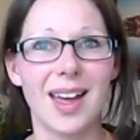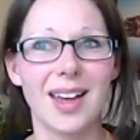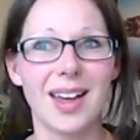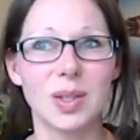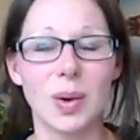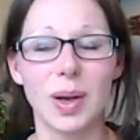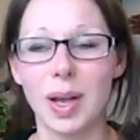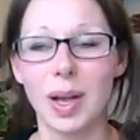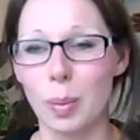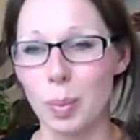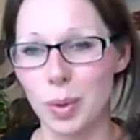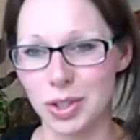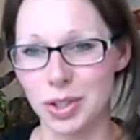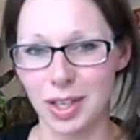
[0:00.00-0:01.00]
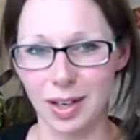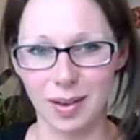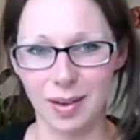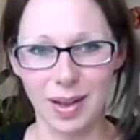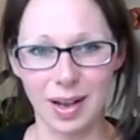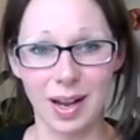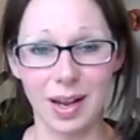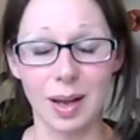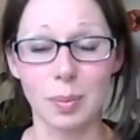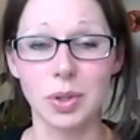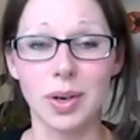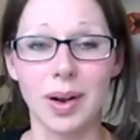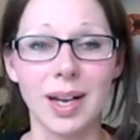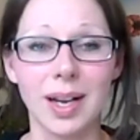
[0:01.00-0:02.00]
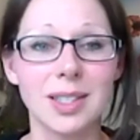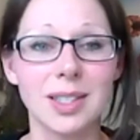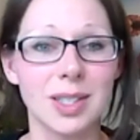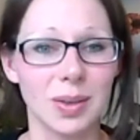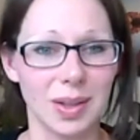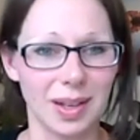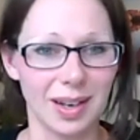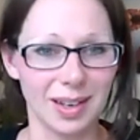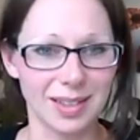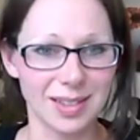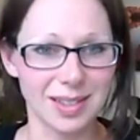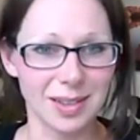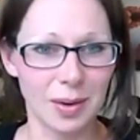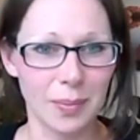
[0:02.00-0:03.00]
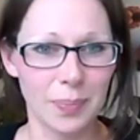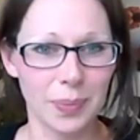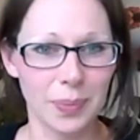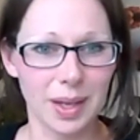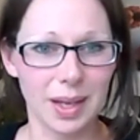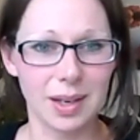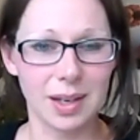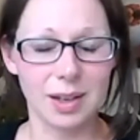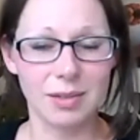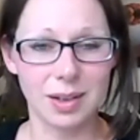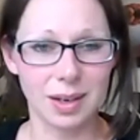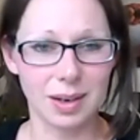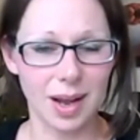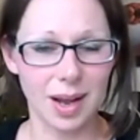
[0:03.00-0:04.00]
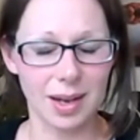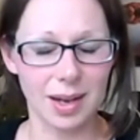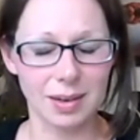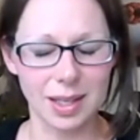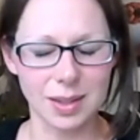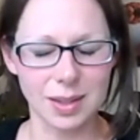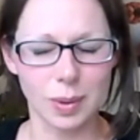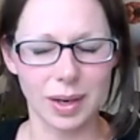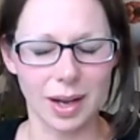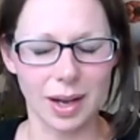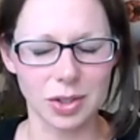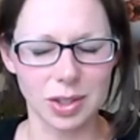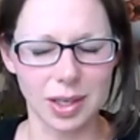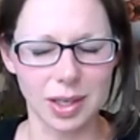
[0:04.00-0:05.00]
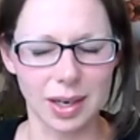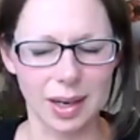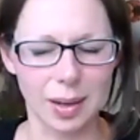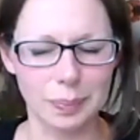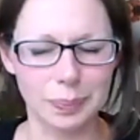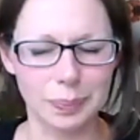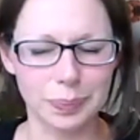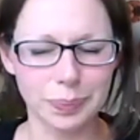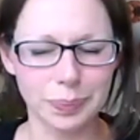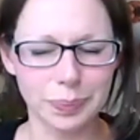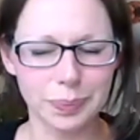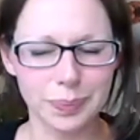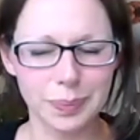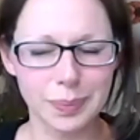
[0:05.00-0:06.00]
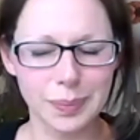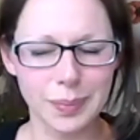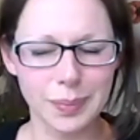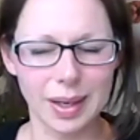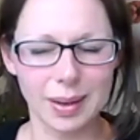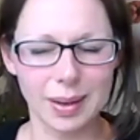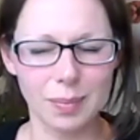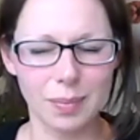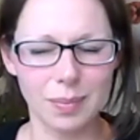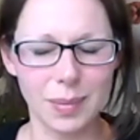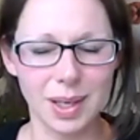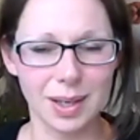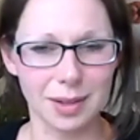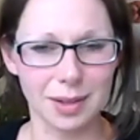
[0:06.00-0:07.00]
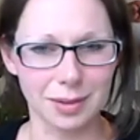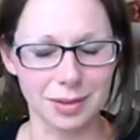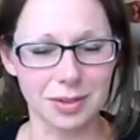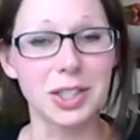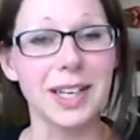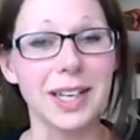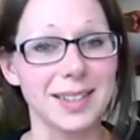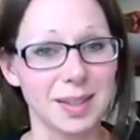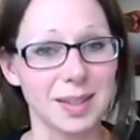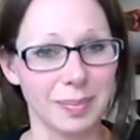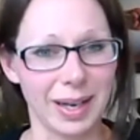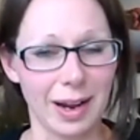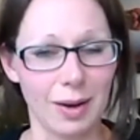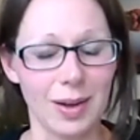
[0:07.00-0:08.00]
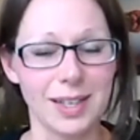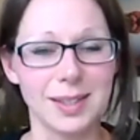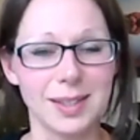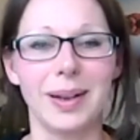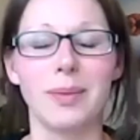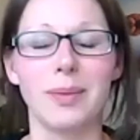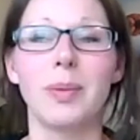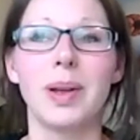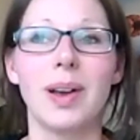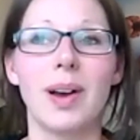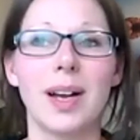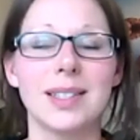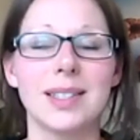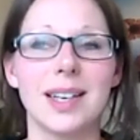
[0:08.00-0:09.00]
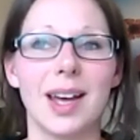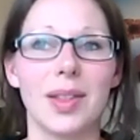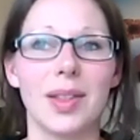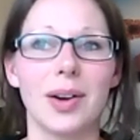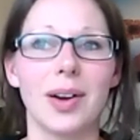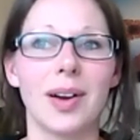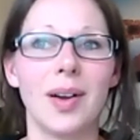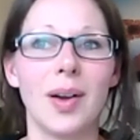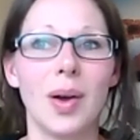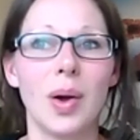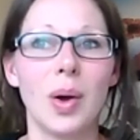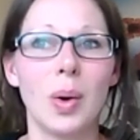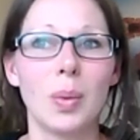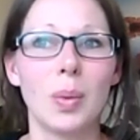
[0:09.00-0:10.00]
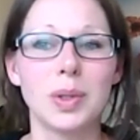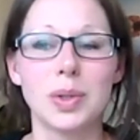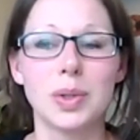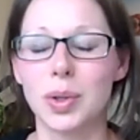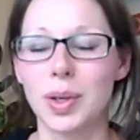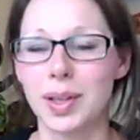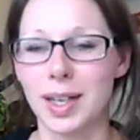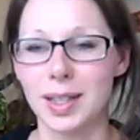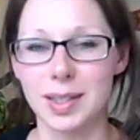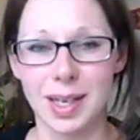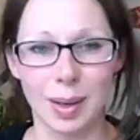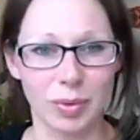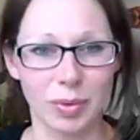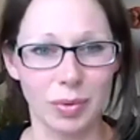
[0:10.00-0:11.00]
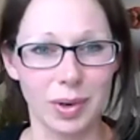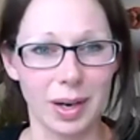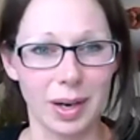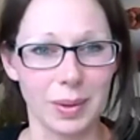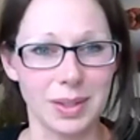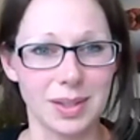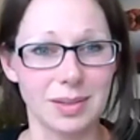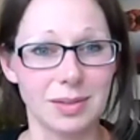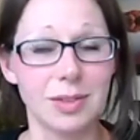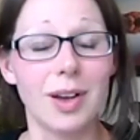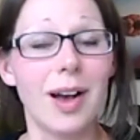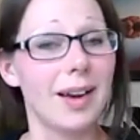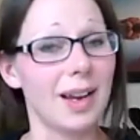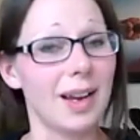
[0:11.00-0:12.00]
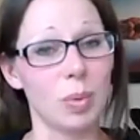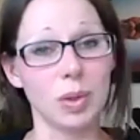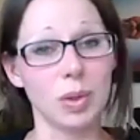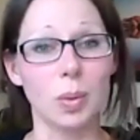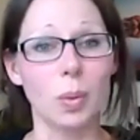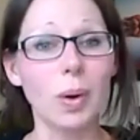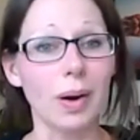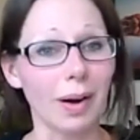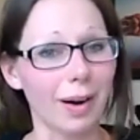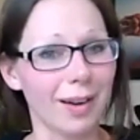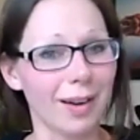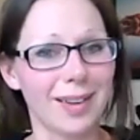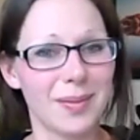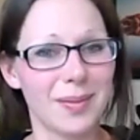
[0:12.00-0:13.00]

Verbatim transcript: So I kept pushing and I kept trying to do things. And even I, that's when actually um, me and Jace, my now husband, when we got together, was during that time of when I was unable to work.